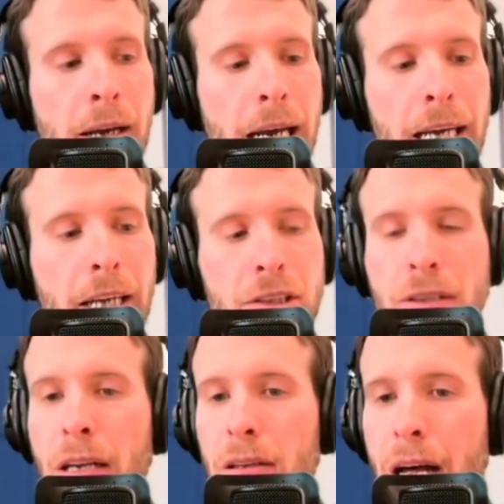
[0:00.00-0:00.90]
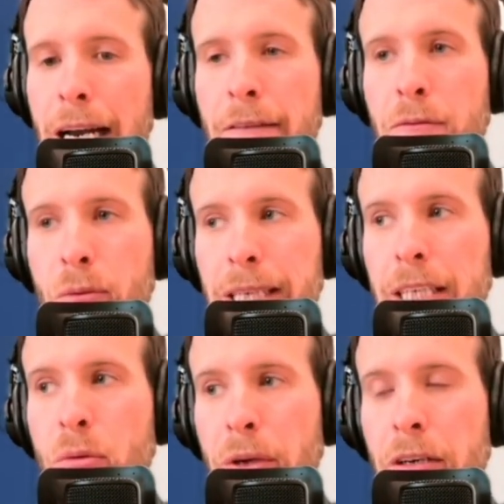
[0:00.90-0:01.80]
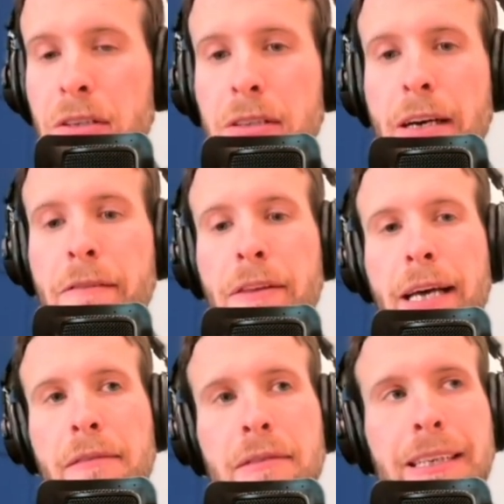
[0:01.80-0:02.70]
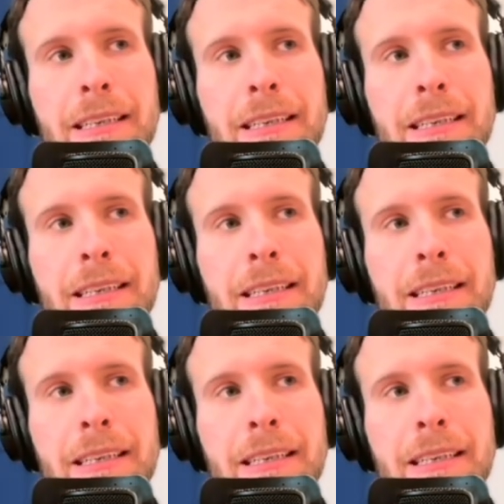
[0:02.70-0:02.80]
It's just a lot of really weird stuff that